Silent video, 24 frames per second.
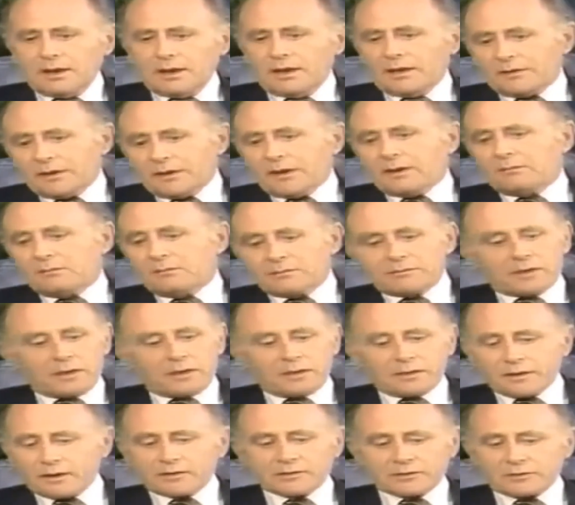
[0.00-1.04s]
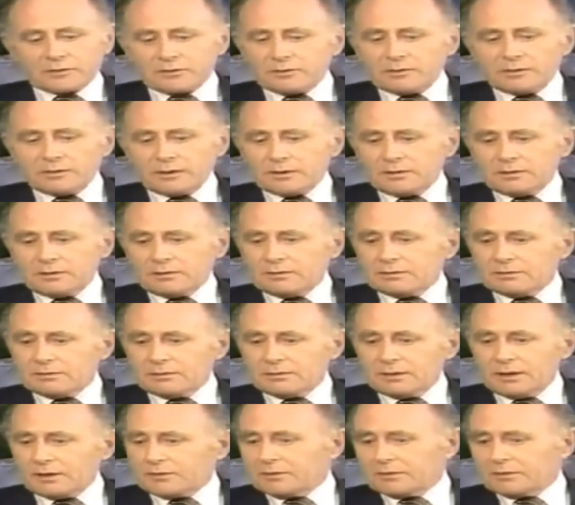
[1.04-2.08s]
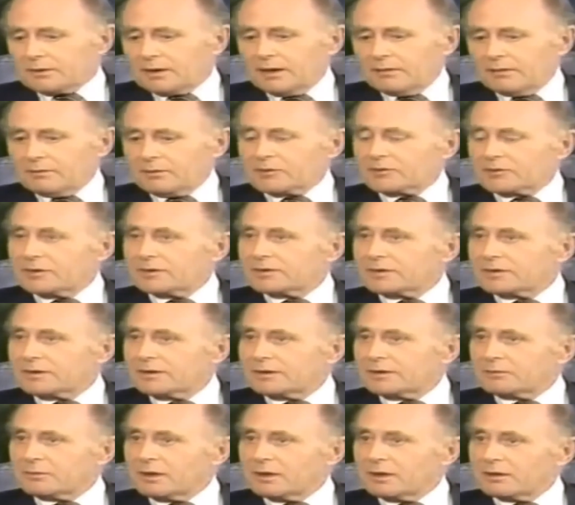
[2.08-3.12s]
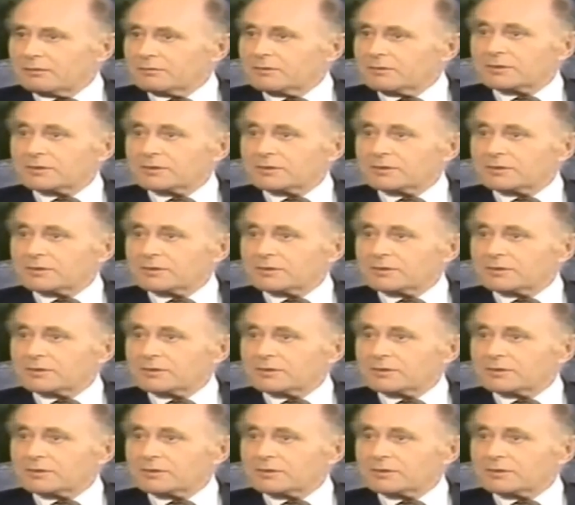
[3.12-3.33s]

And then we've got that story, I don't know how much detail you want,